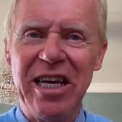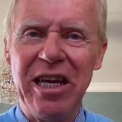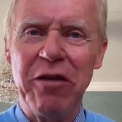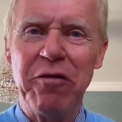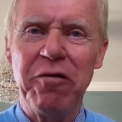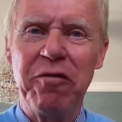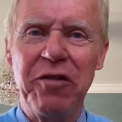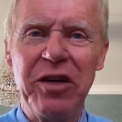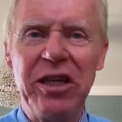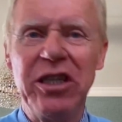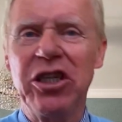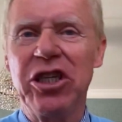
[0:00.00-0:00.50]

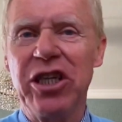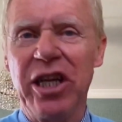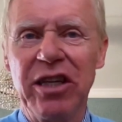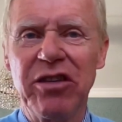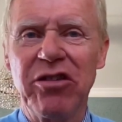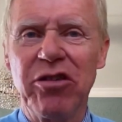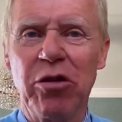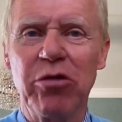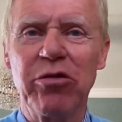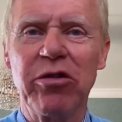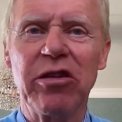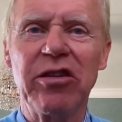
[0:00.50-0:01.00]
infringing,
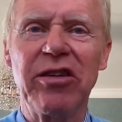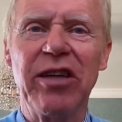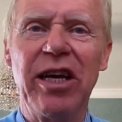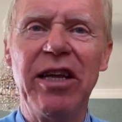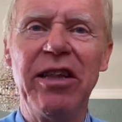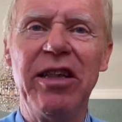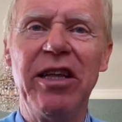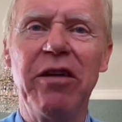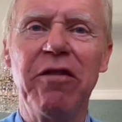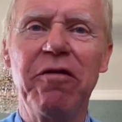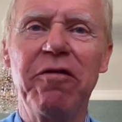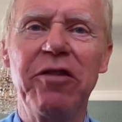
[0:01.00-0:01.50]
so to say,
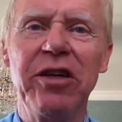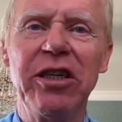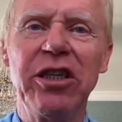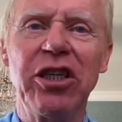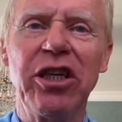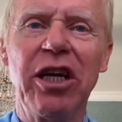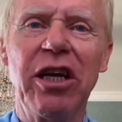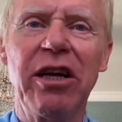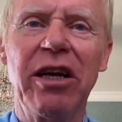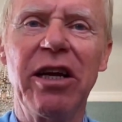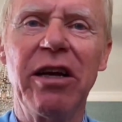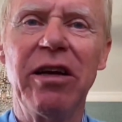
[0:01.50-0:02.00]
the
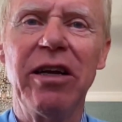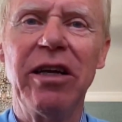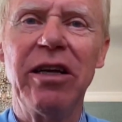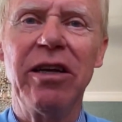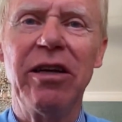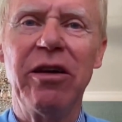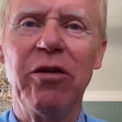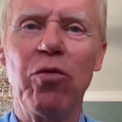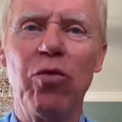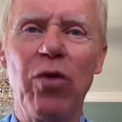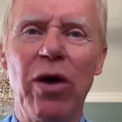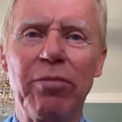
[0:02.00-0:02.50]
infringing
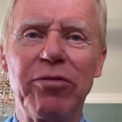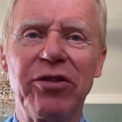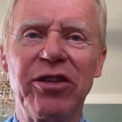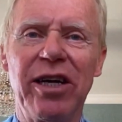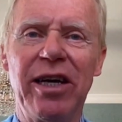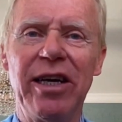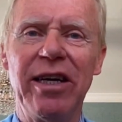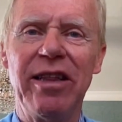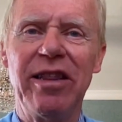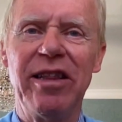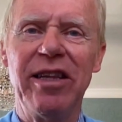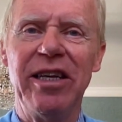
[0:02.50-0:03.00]

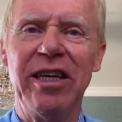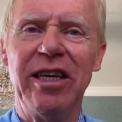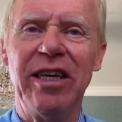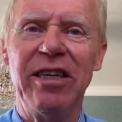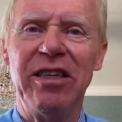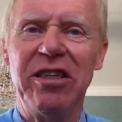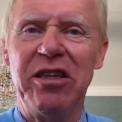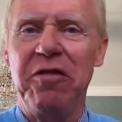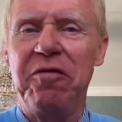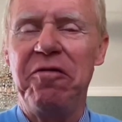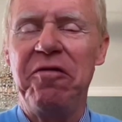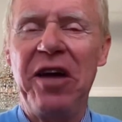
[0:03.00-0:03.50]
website, the
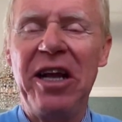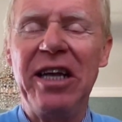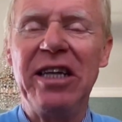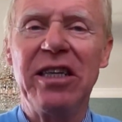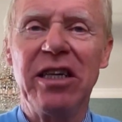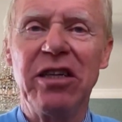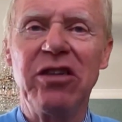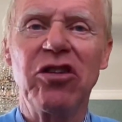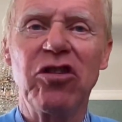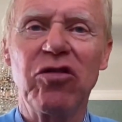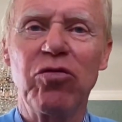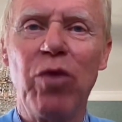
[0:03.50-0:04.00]

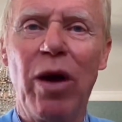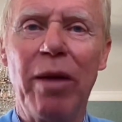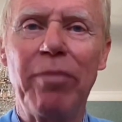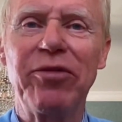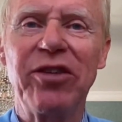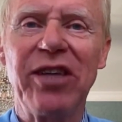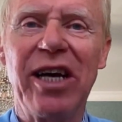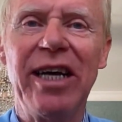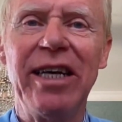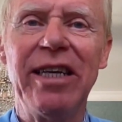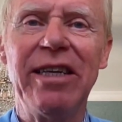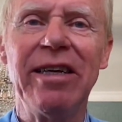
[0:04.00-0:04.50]
defendant's
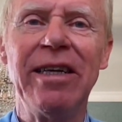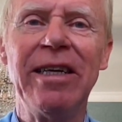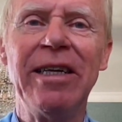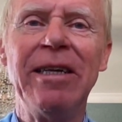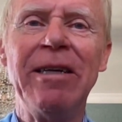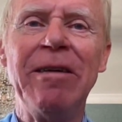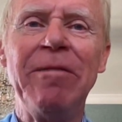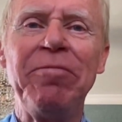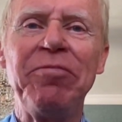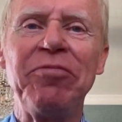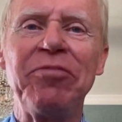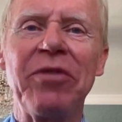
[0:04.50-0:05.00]
website,
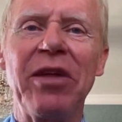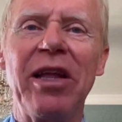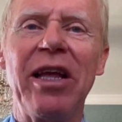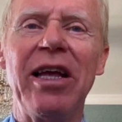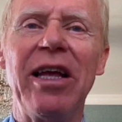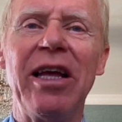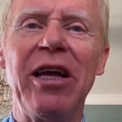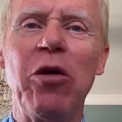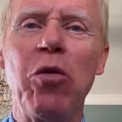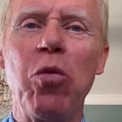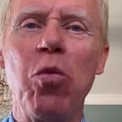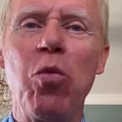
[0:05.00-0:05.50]

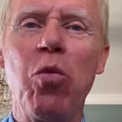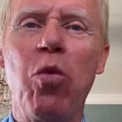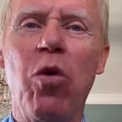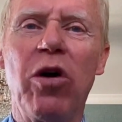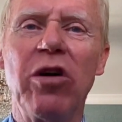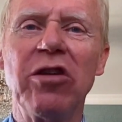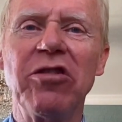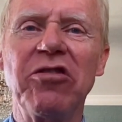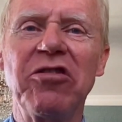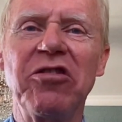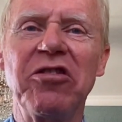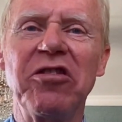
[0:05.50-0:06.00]

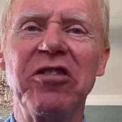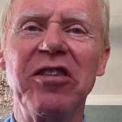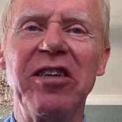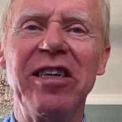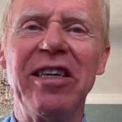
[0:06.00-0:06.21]
was